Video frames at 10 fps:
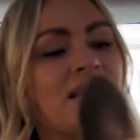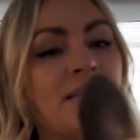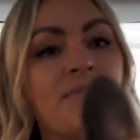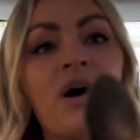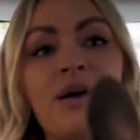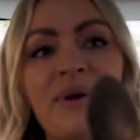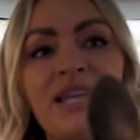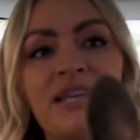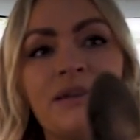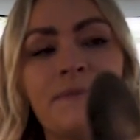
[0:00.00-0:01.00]
in my
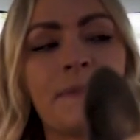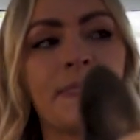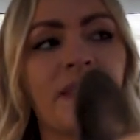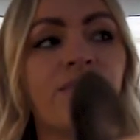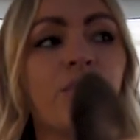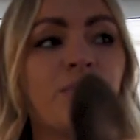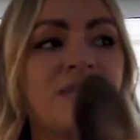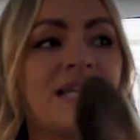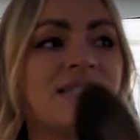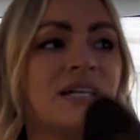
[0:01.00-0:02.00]
opinion, if you're a
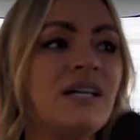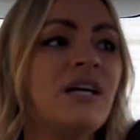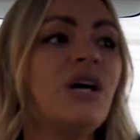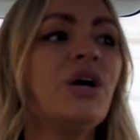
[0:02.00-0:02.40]
presenter,